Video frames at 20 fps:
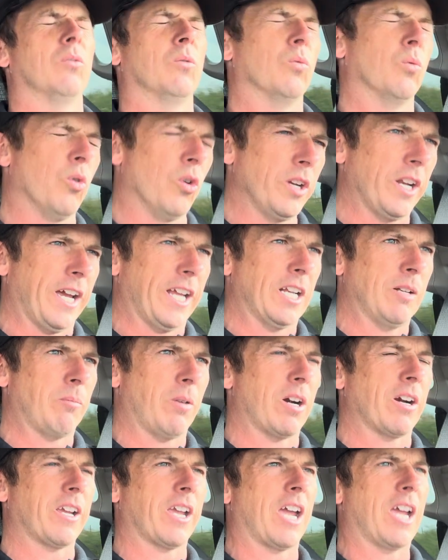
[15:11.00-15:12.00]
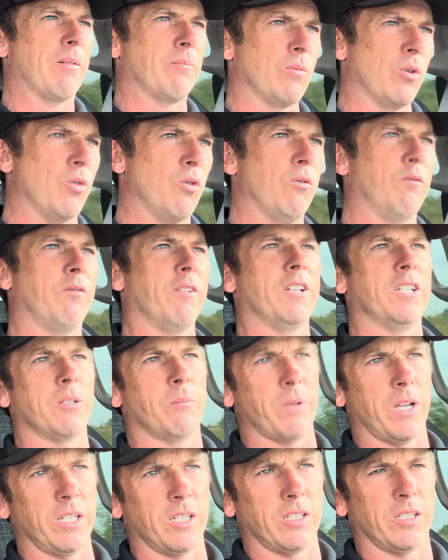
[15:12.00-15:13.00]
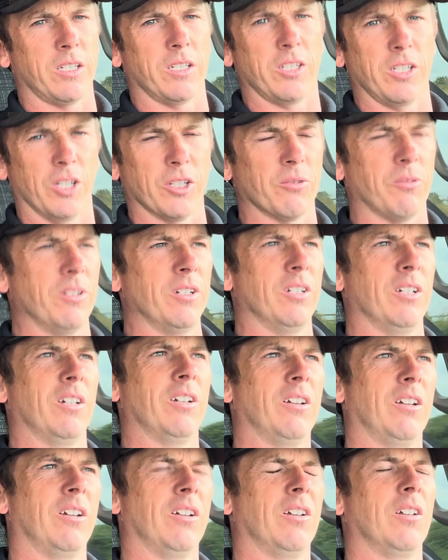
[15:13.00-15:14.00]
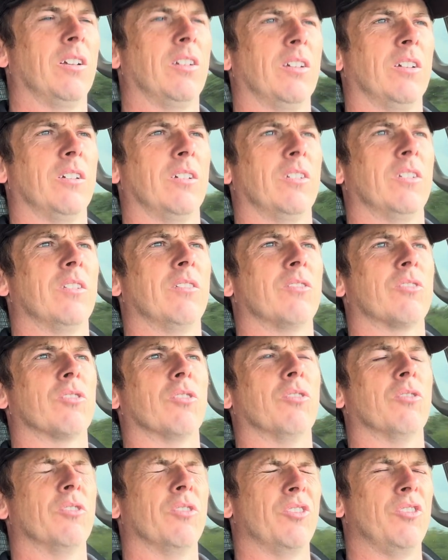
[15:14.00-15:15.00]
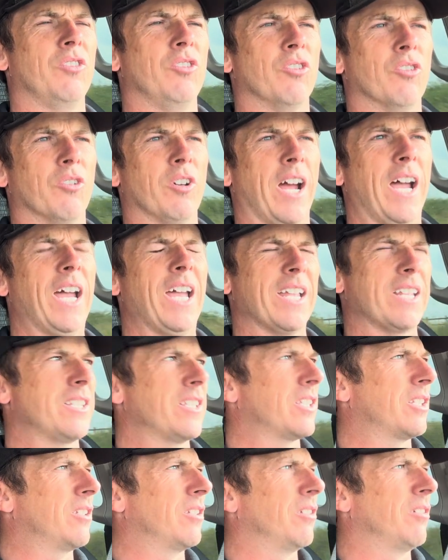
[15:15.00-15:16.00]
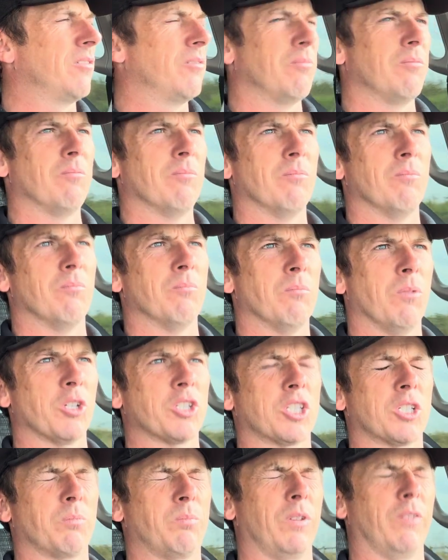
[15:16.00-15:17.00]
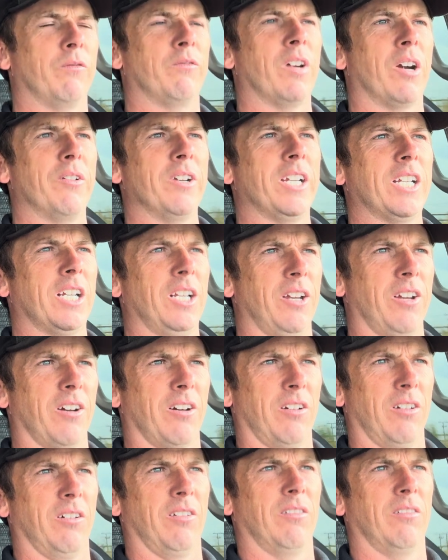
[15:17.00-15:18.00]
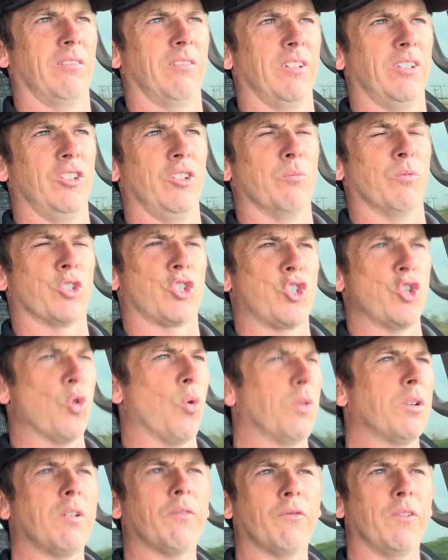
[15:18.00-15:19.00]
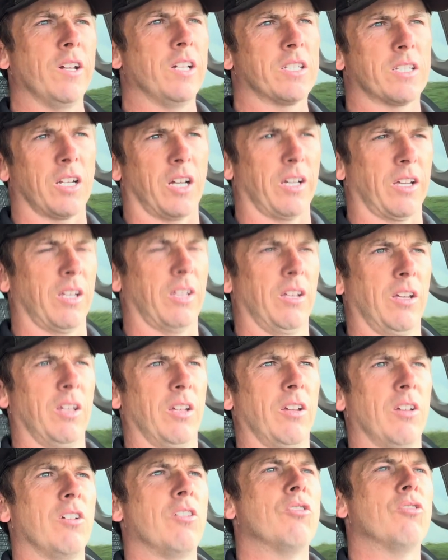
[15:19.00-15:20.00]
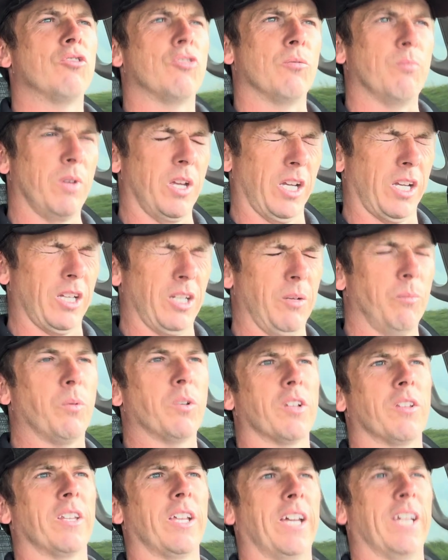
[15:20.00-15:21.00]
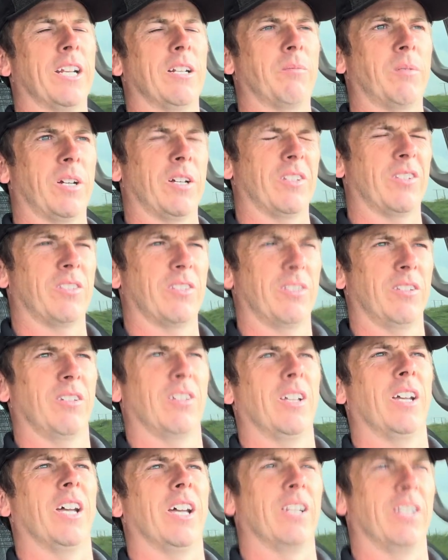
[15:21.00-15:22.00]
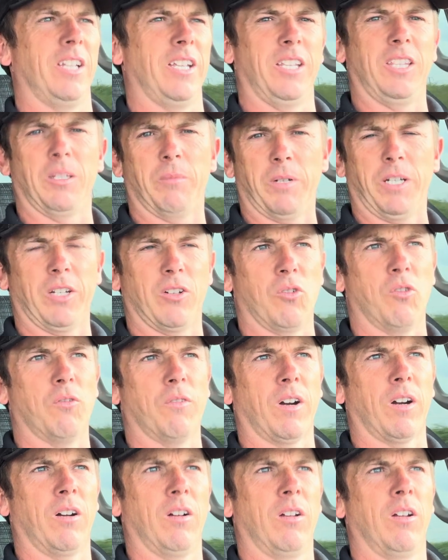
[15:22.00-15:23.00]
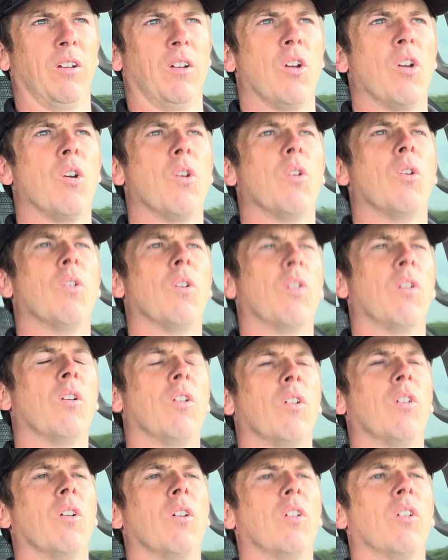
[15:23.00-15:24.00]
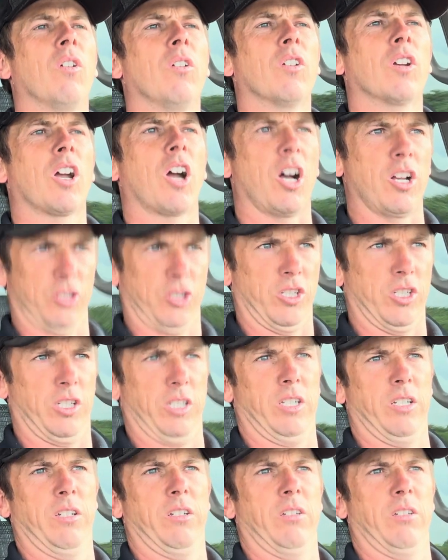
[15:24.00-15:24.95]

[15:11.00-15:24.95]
One handlebar can't move independent of the other one. So your hands must be very clear. You must know what it feels like to make an input on the handlebars and lean the bike over. Consciously.